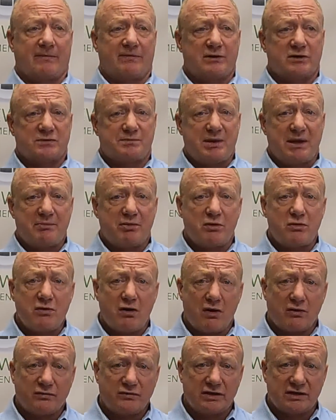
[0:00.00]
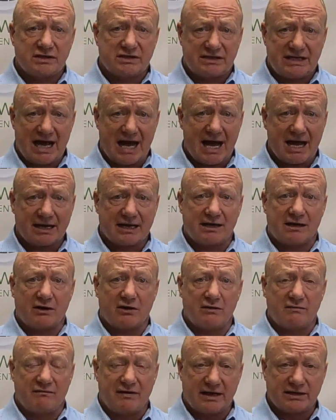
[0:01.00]
There's people who own the stock and
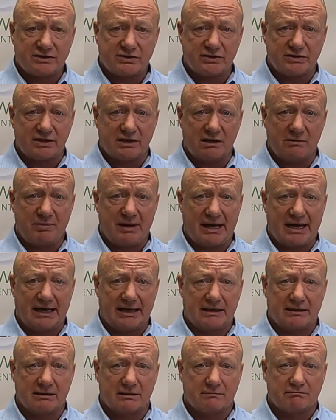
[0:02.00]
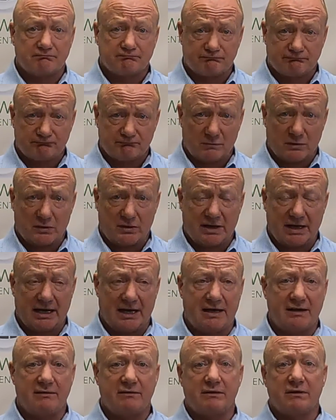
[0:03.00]
are investors in the bank,
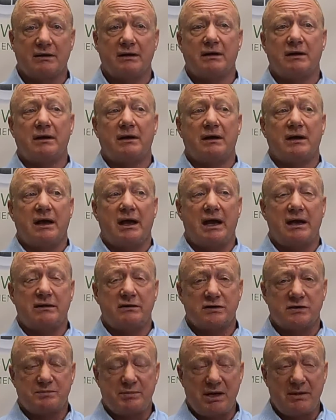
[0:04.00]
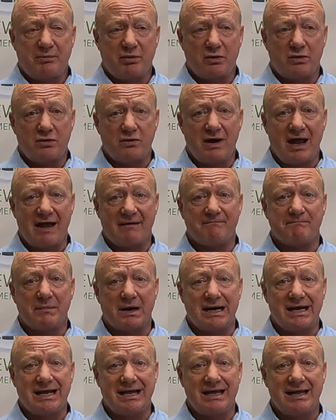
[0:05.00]
okay? And there's people who have
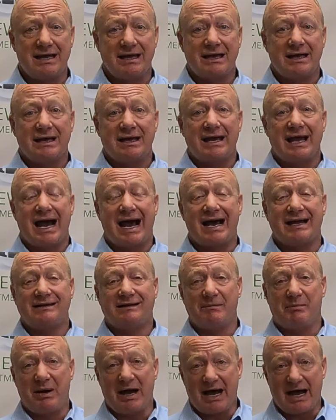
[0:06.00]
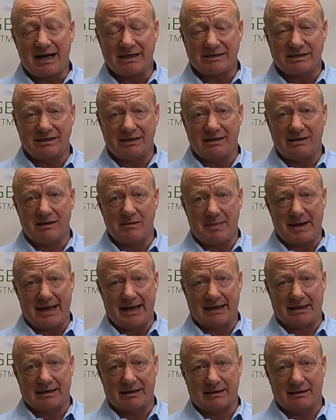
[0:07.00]
money on deposit in the
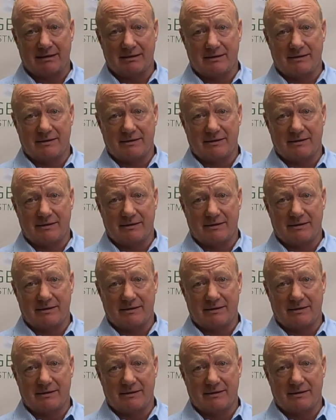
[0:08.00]
bank.